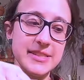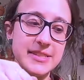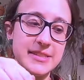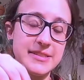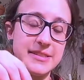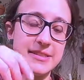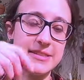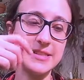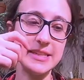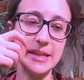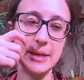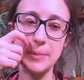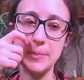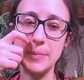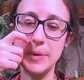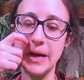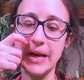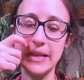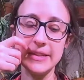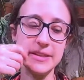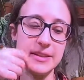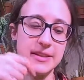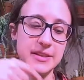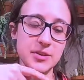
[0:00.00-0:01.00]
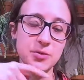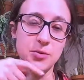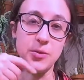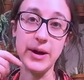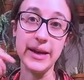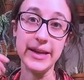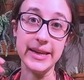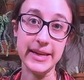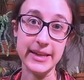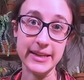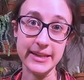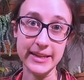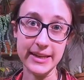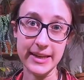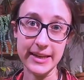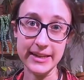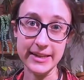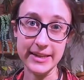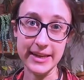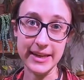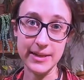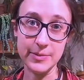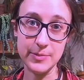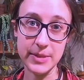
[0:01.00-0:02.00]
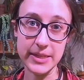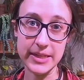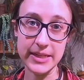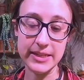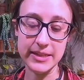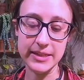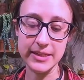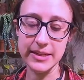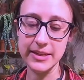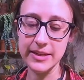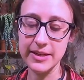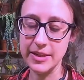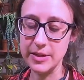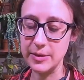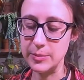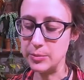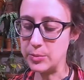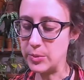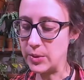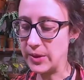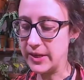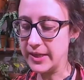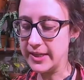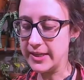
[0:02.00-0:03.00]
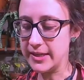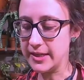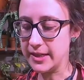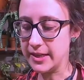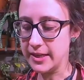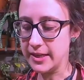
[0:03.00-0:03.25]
is the same pot that the Yeti came in, but